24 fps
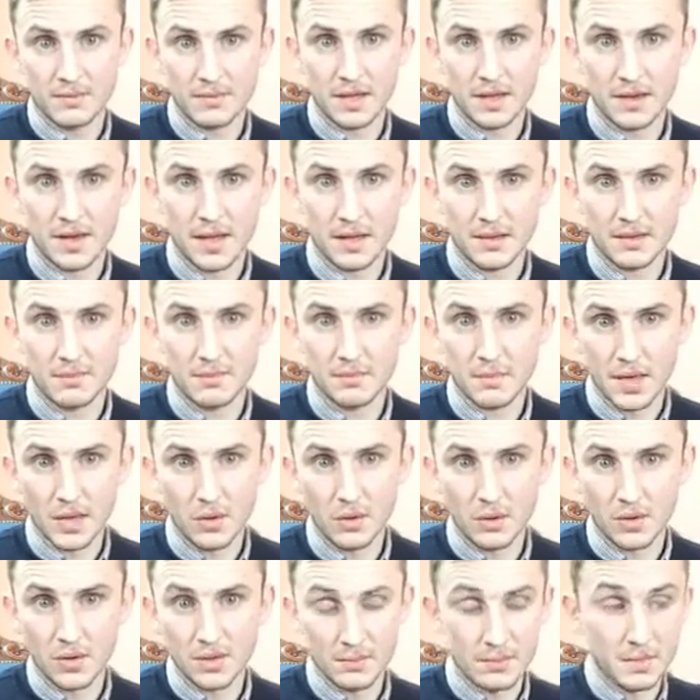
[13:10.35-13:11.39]
direct
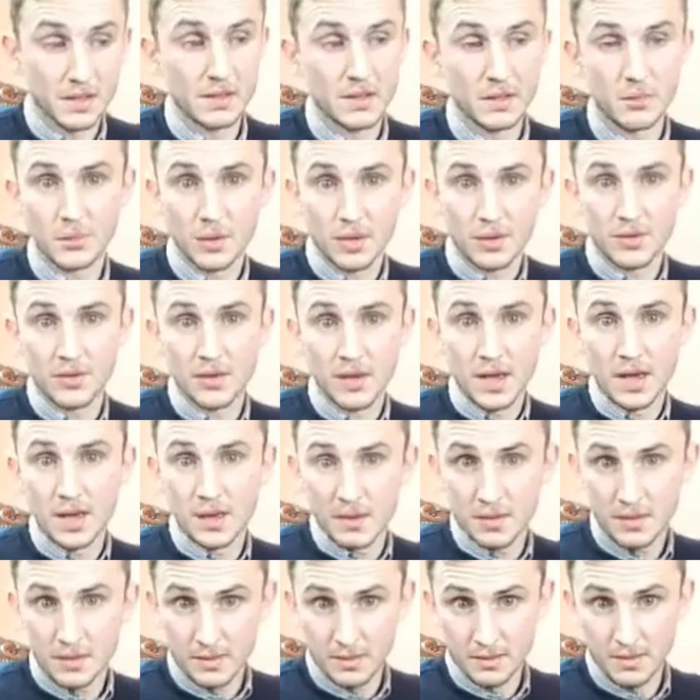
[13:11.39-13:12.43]
mailing with
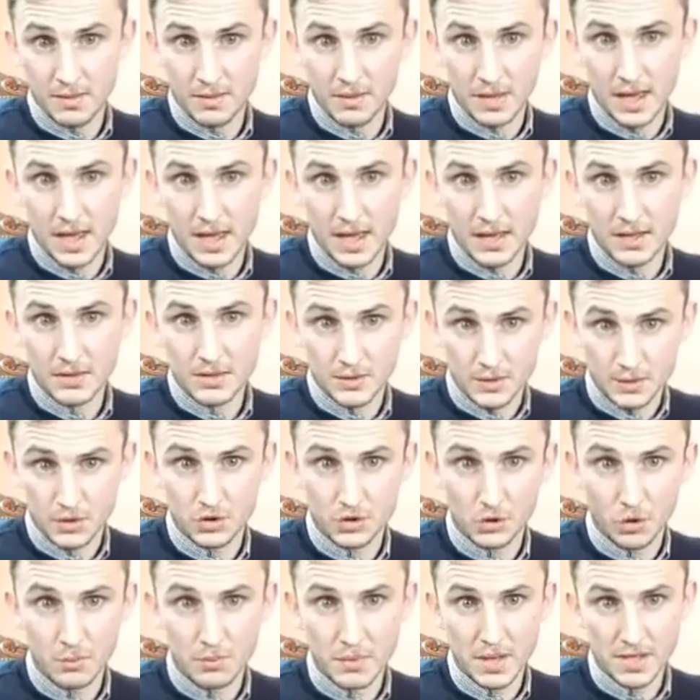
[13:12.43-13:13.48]
the
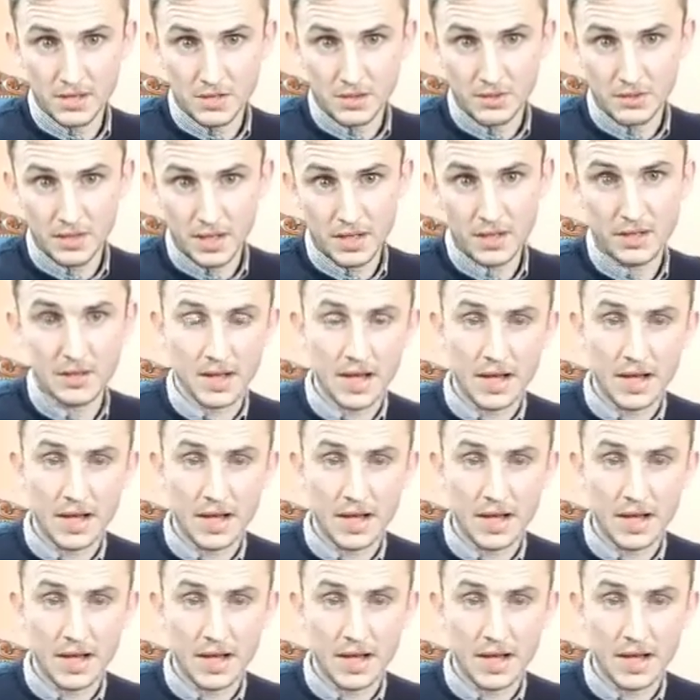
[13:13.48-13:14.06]
stonemasonry.